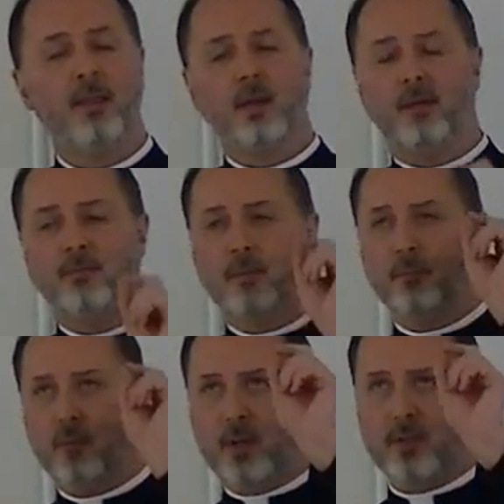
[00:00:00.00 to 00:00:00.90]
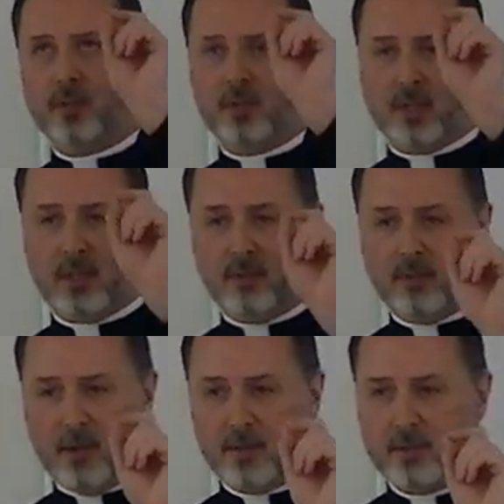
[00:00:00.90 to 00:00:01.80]
that if the priest did
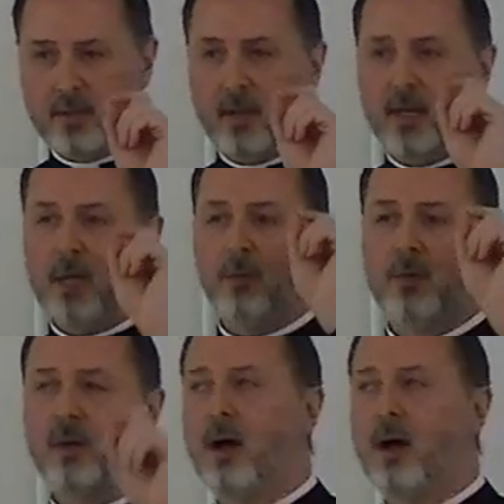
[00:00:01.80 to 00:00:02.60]
this, he would